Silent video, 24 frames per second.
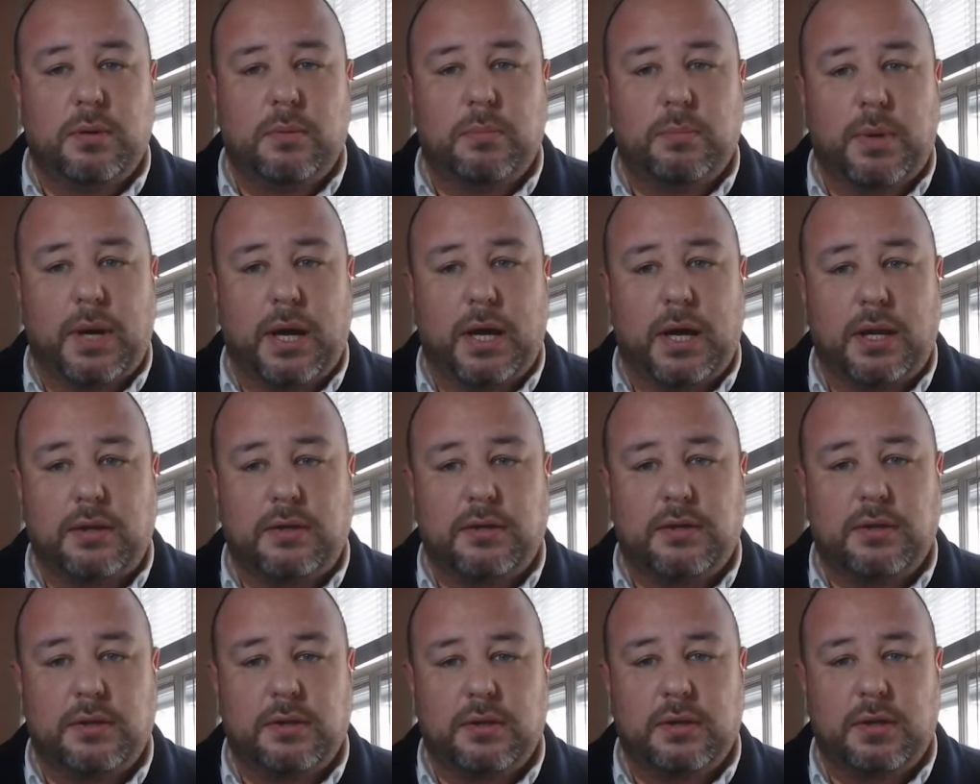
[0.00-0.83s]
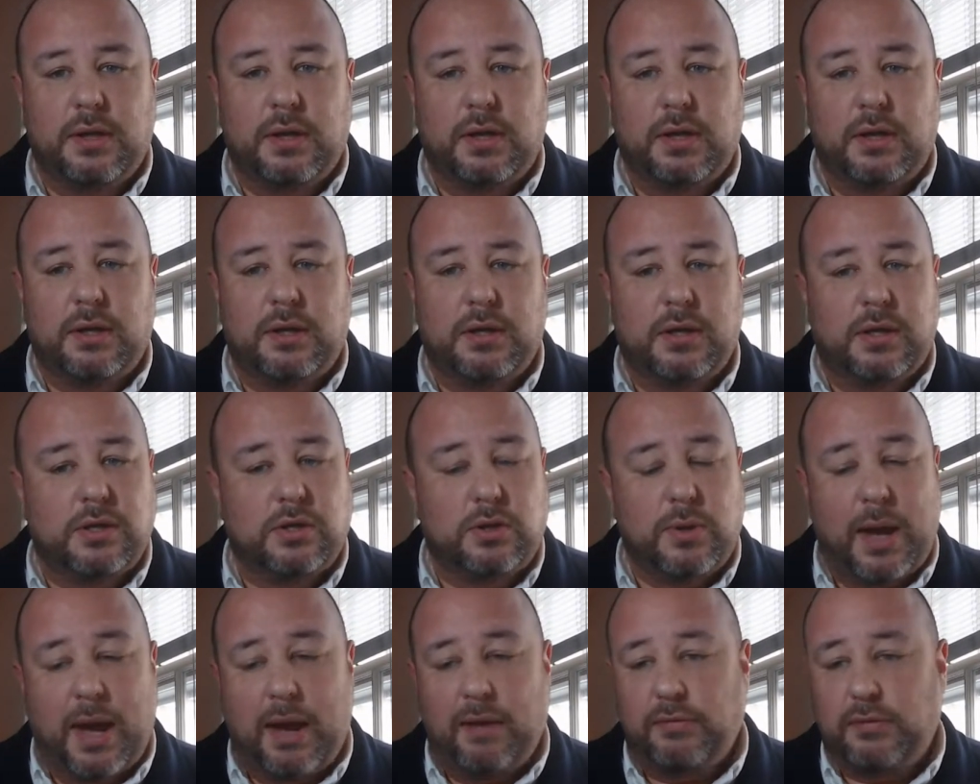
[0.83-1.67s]
But, and
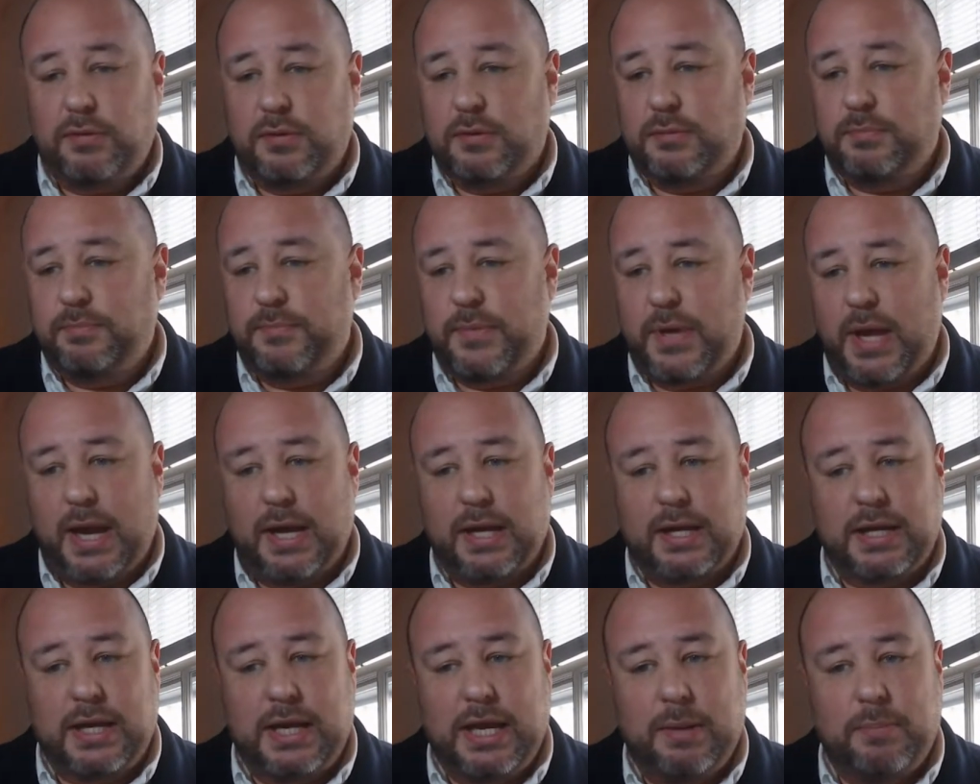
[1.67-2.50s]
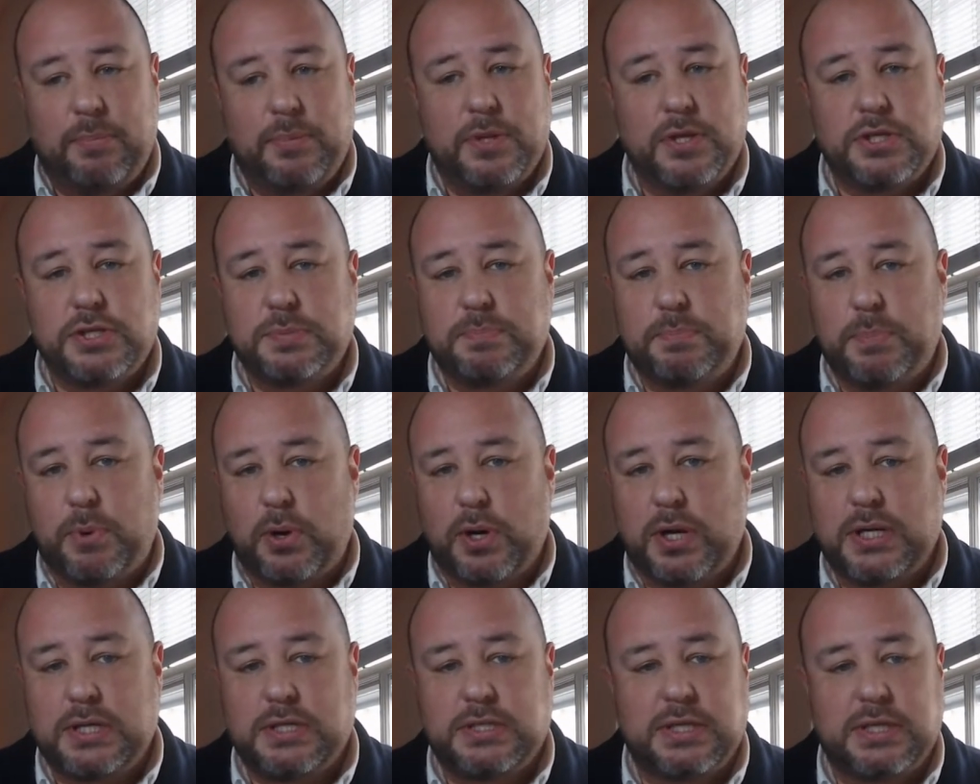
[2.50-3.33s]
you have to kind of keep this
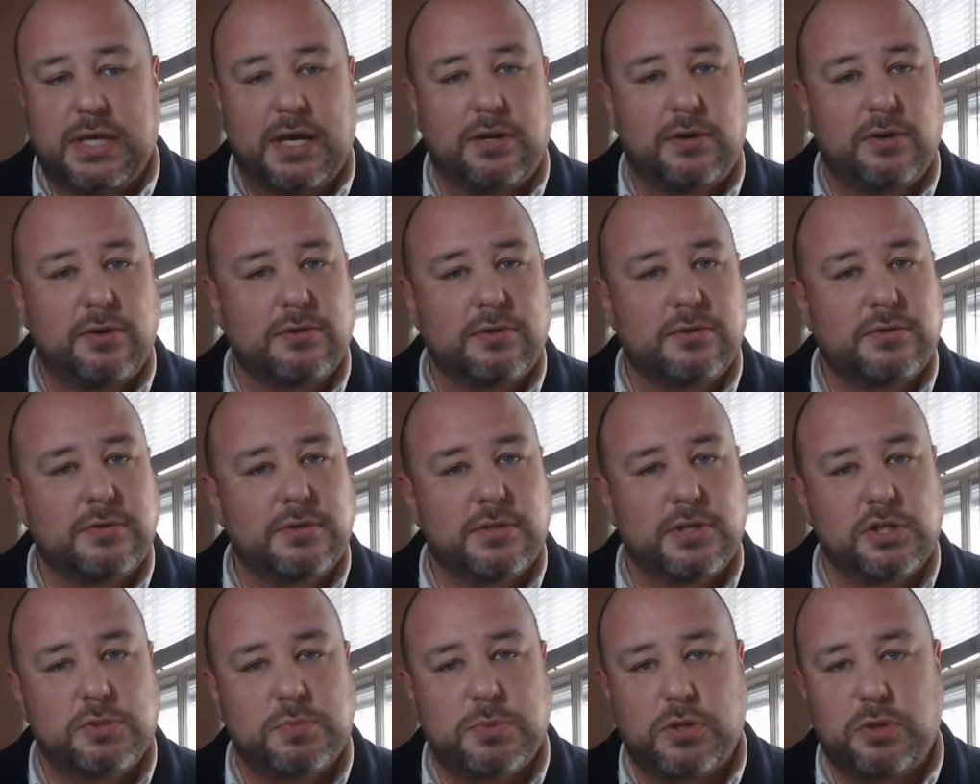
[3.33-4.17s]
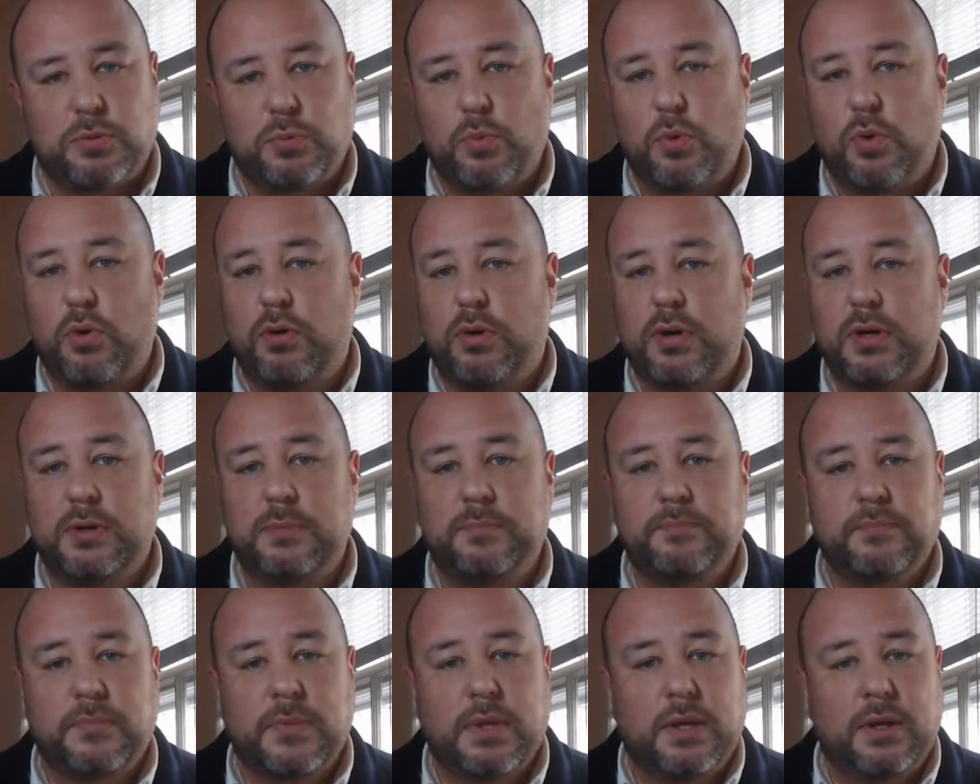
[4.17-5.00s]
Bernie Sanders, Elizabeth
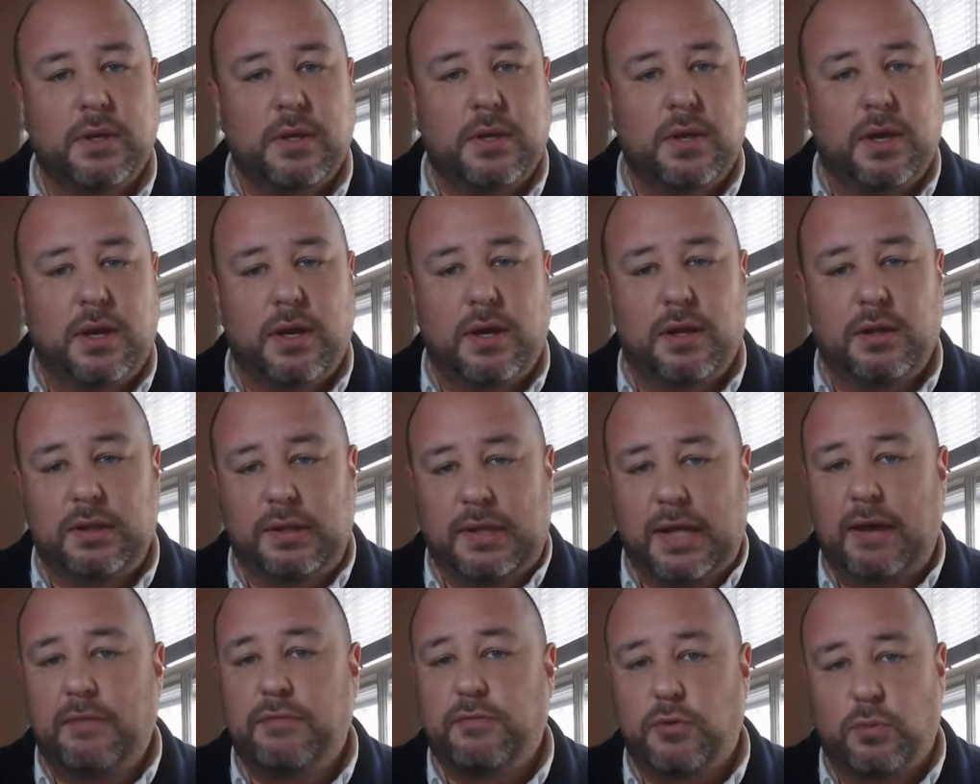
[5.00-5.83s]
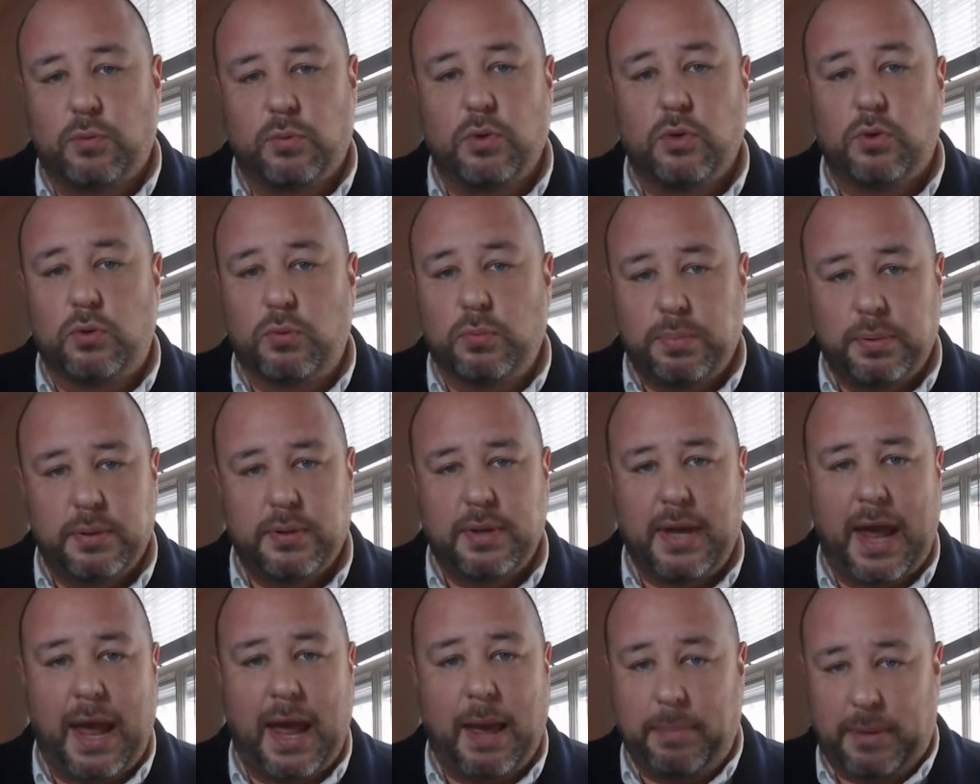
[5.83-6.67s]
Warren left group
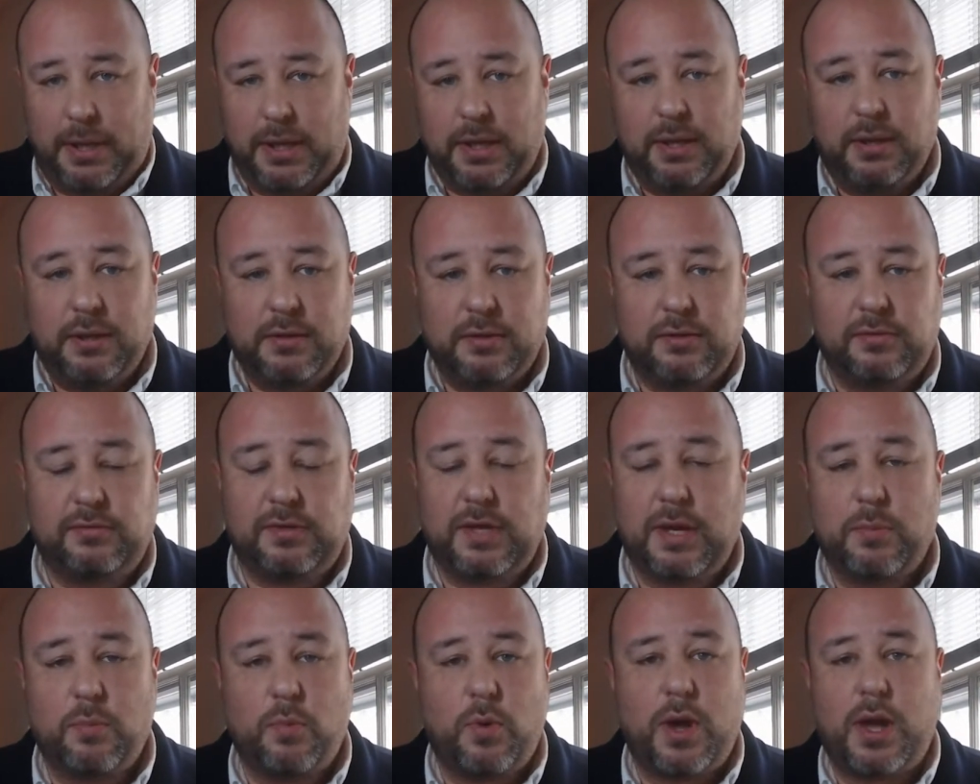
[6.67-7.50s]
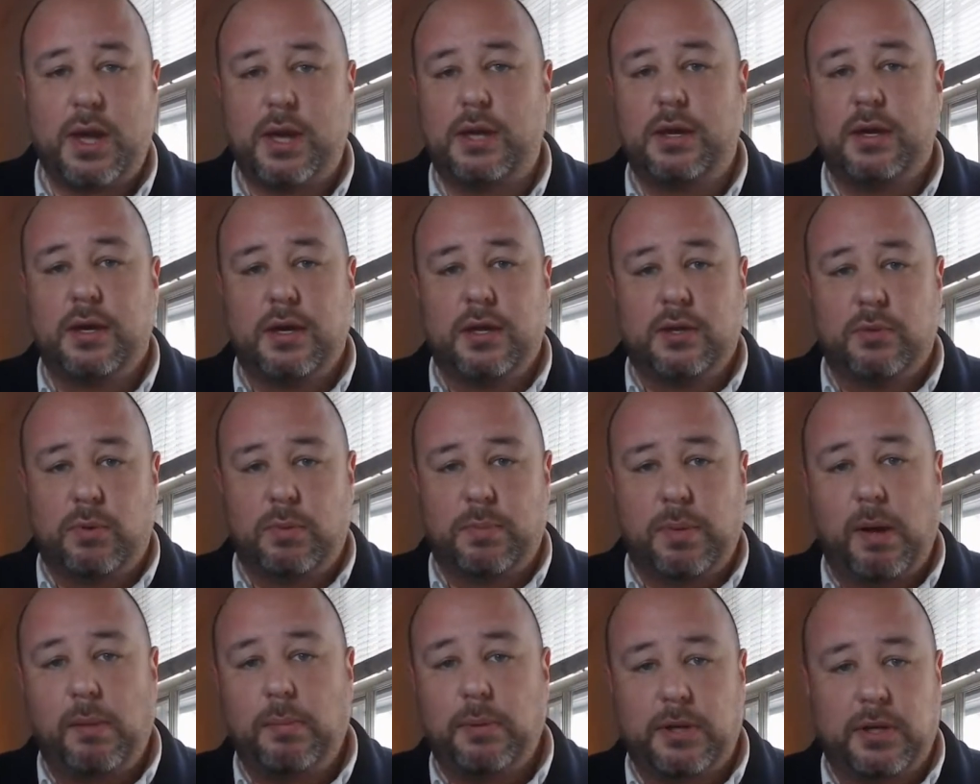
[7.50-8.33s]
happy the same way
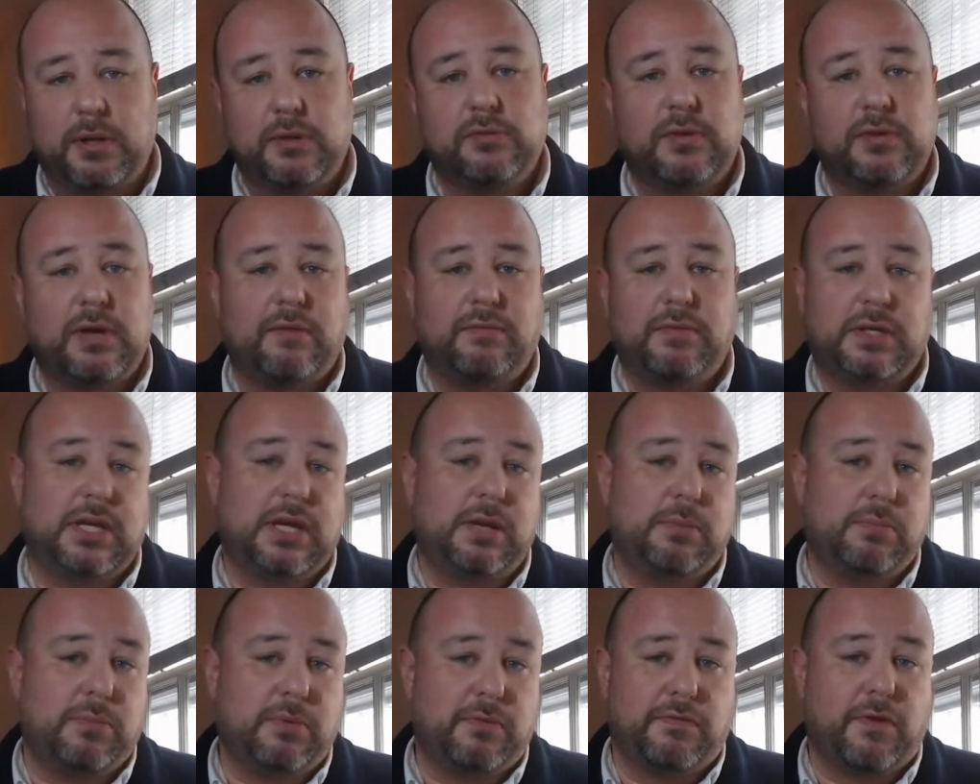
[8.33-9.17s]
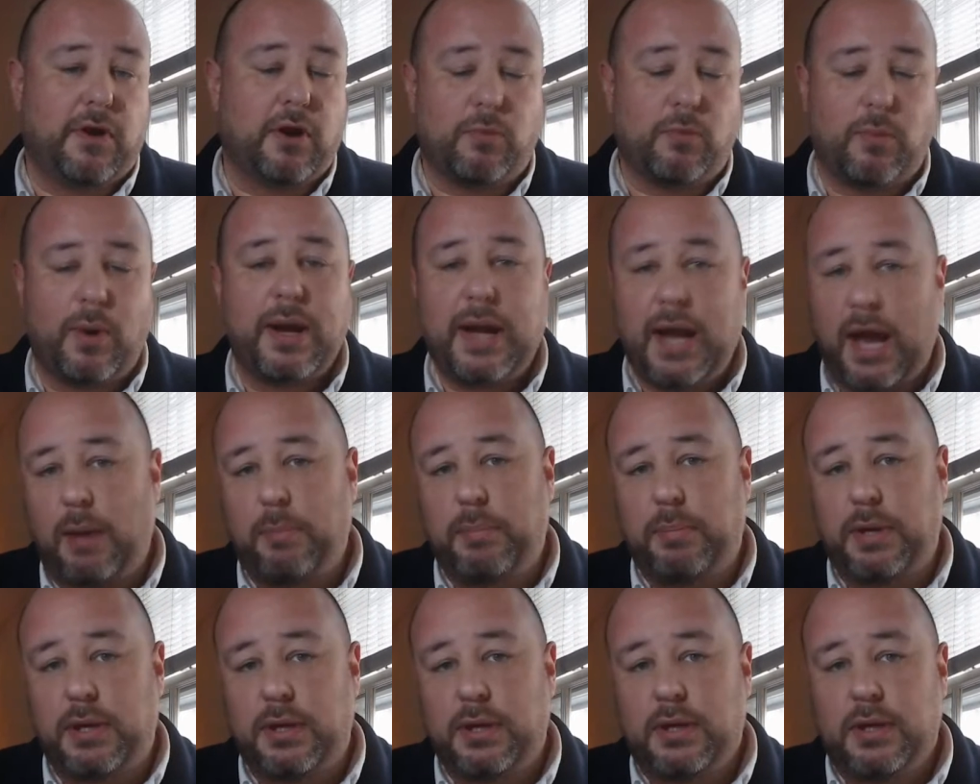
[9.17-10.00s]
Republicans have to keep the far right
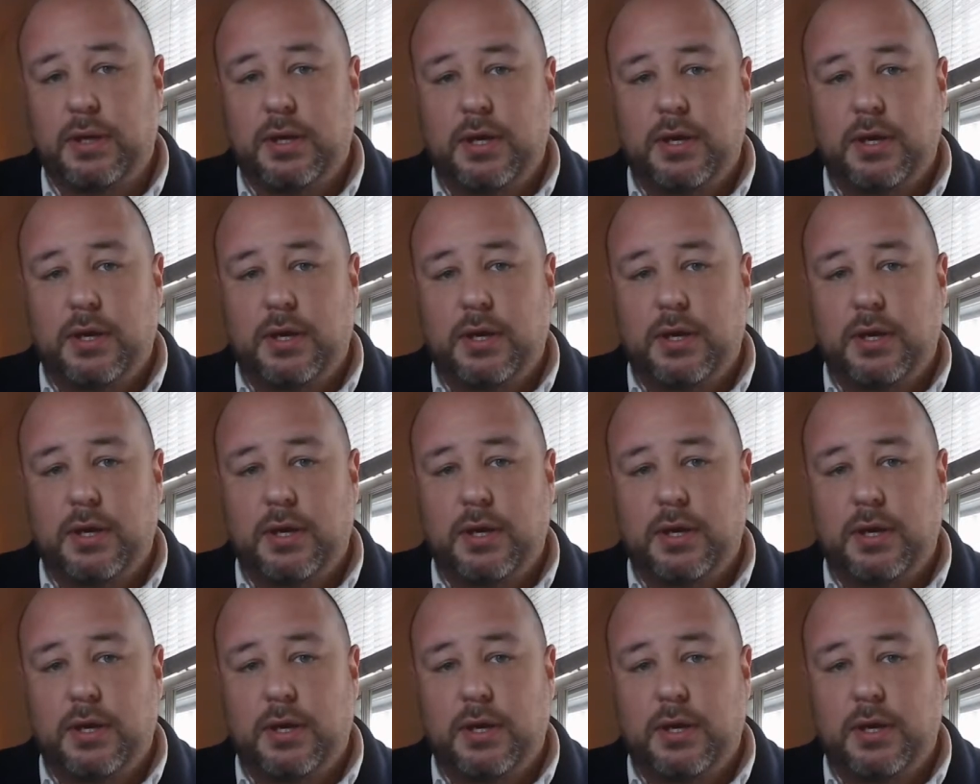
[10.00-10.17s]
happy.